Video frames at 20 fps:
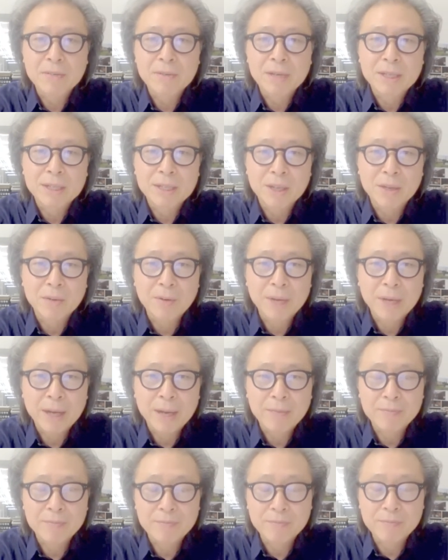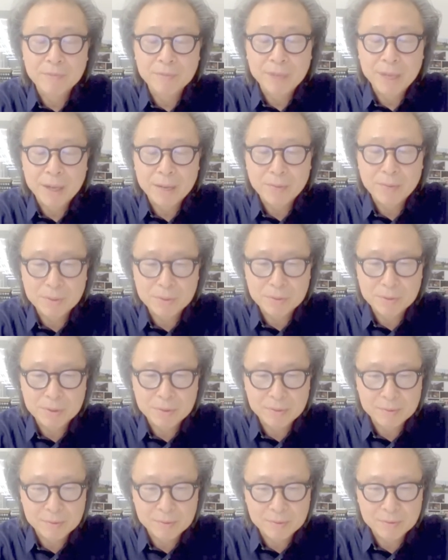Right now, we have we have to
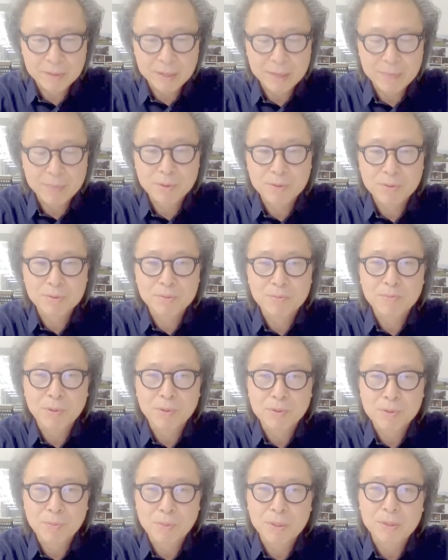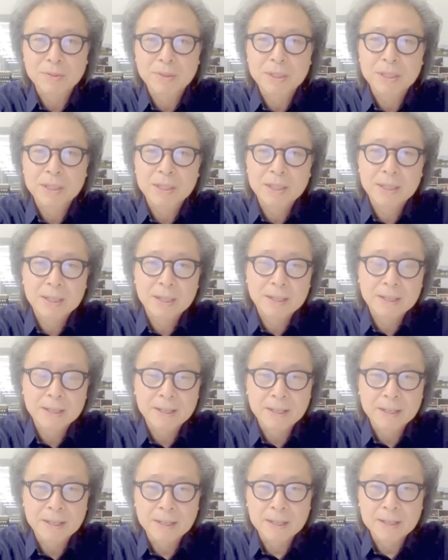we have to postpone the
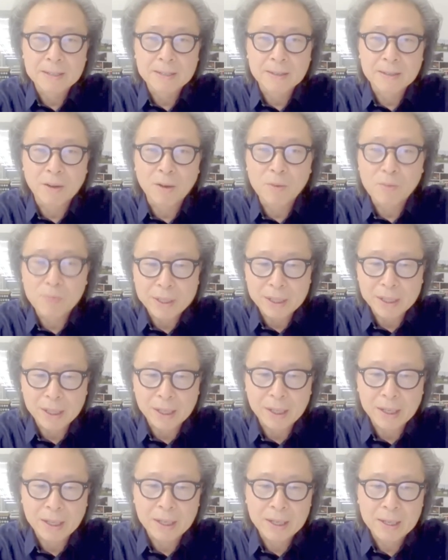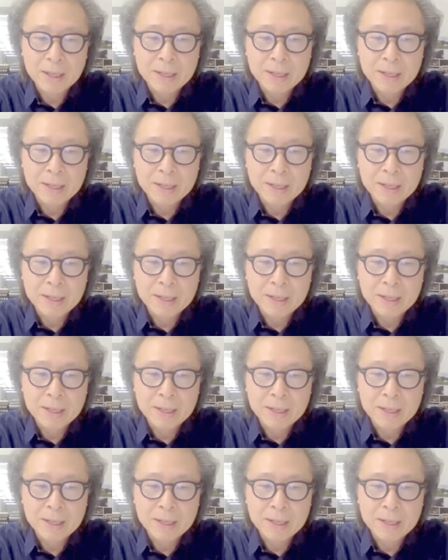the opening.